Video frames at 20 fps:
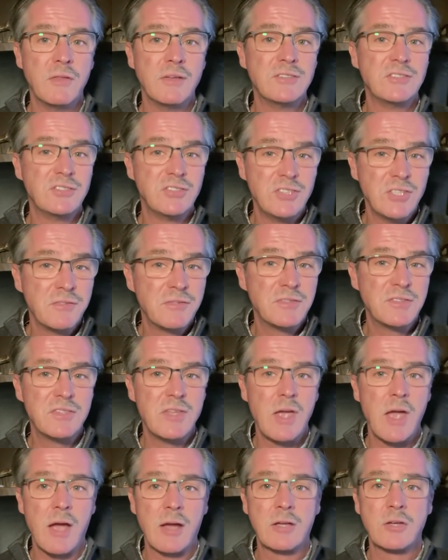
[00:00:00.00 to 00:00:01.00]
that shifts
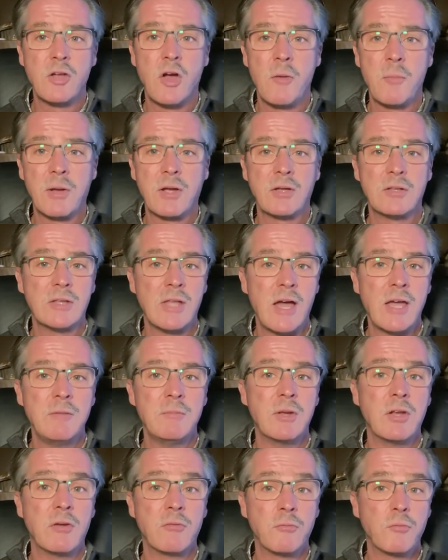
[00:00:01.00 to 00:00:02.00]
the economic
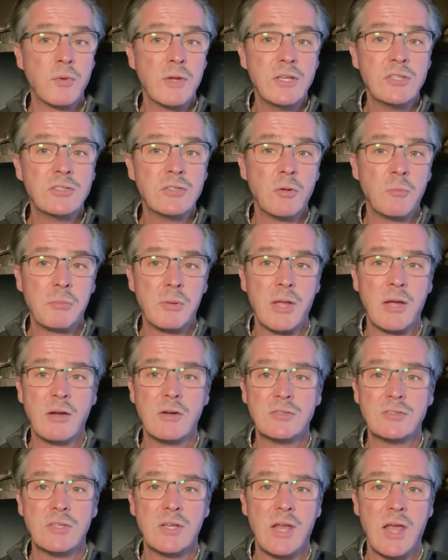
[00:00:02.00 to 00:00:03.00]
alignment of regional
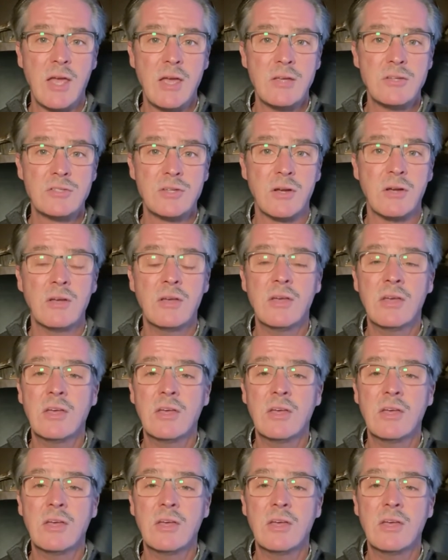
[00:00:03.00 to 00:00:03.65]
players in Asia,